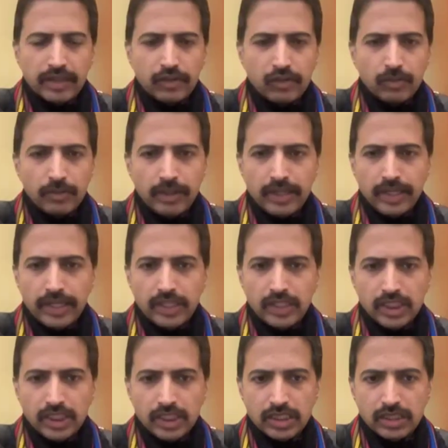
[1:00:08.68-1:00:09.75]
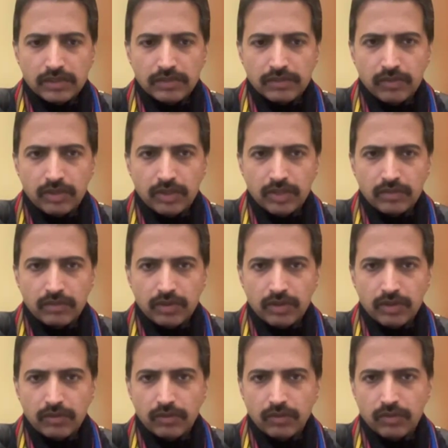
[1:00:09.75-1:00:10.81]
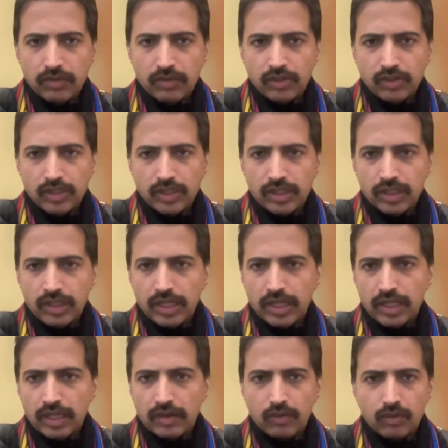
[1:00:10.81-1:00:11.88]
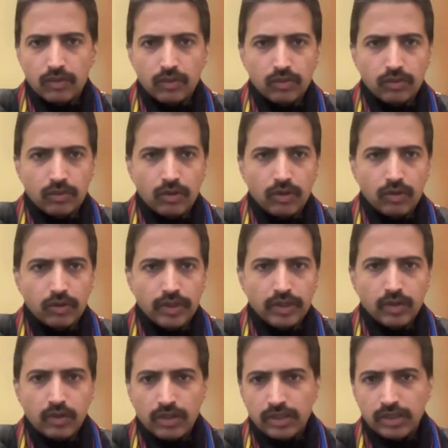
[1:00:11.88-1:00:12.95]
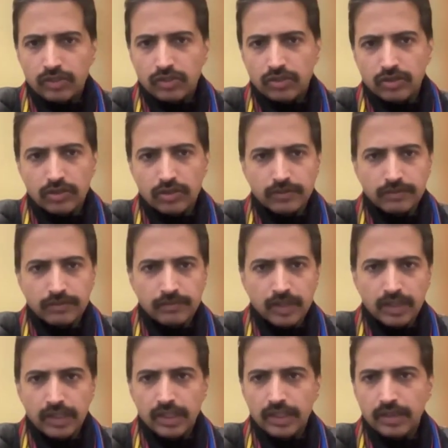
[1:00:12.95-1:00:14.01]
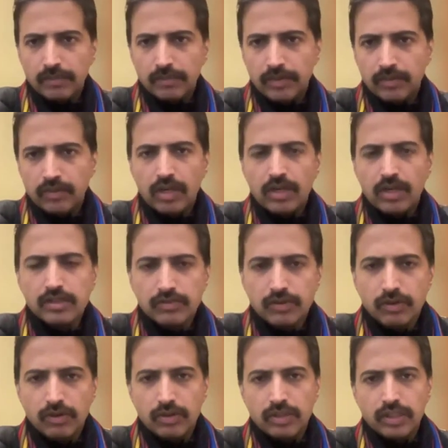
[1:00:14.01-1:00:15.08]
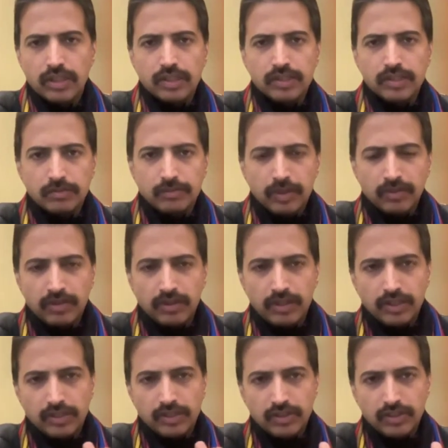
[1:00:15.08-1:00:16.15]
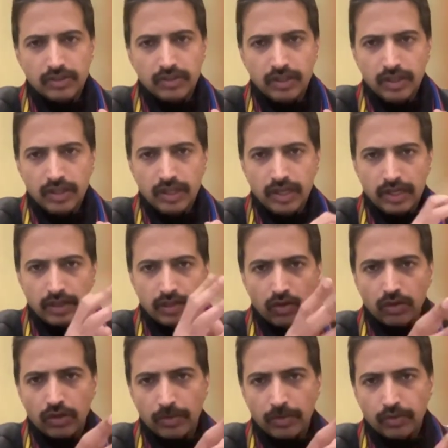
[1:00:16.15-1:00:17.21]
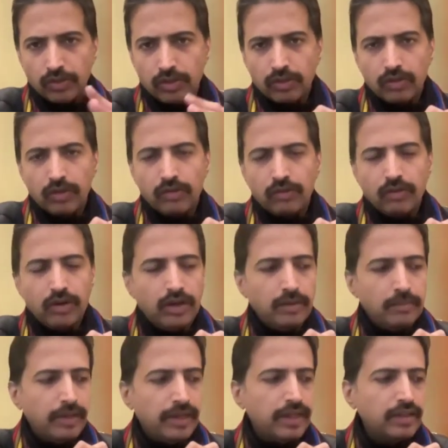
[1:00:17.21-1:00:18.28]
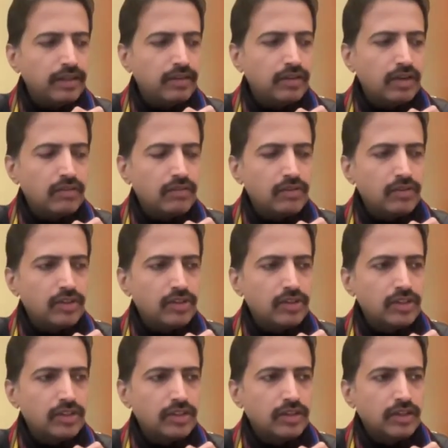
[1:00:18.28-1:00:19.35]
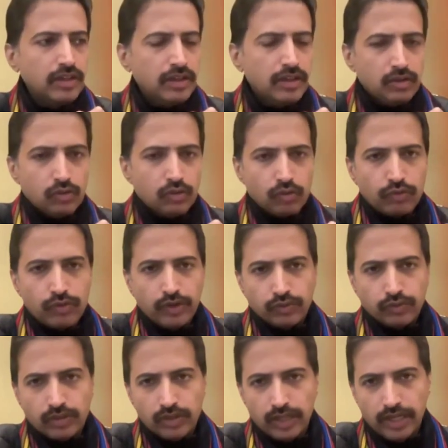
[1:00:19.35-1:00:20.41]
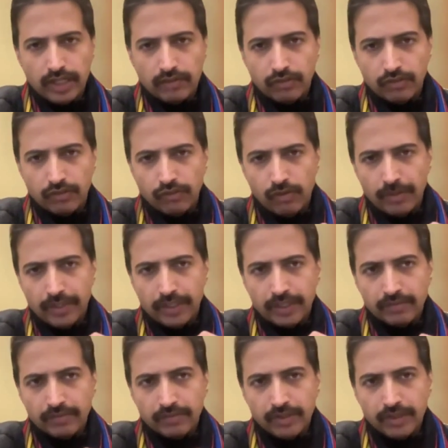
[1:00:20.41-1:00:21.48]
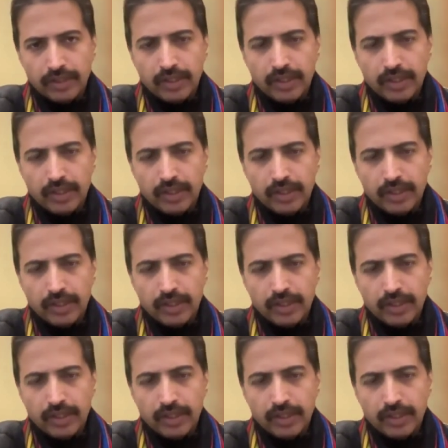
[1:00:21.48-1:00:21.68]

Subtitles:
Thank you, Mangesh, for that wonderful session. And I want to also acknowledge Arindam and Sagar for their presentations and contribution in making this conversation so fruitful and informative.